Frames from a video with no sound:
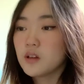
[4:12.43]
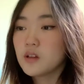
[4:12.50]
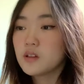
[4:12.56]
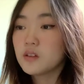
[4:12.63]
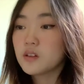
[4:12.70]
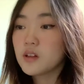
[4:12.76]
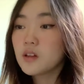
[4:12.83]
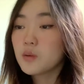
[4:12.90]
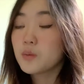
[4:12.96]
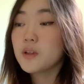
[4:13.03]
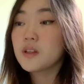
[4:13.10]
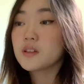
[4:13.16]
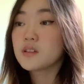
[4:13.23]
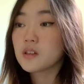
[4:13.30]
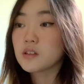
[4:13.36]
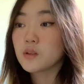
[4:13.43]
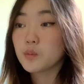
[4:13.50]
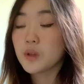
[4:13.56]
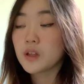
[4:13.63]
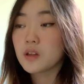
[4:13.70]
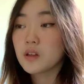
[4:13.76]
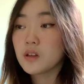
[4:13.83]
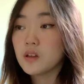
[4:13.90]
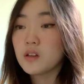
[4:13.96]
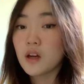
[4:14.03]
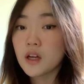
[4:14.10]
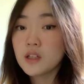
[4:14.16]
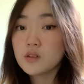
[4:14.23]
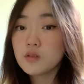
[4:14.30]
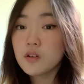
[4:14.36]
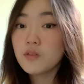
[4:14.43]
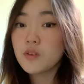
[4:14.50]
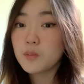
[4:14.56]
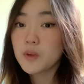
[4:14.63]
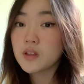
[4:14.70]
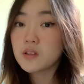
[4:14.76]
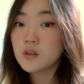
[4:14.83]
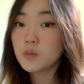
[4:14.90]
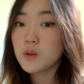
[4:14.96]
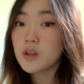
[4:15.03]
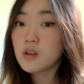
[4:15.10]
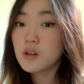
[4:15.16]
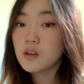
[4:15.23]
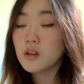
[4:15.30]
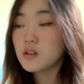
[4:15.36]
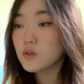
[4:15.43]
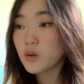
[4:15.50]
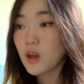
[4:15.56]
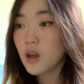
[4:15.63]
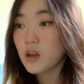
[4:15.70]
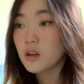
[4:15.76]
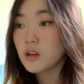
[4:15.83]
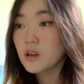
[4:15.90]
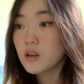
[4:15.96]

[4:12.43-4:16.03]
You think a week is just a week. In high school, if you missed a week, it's okay.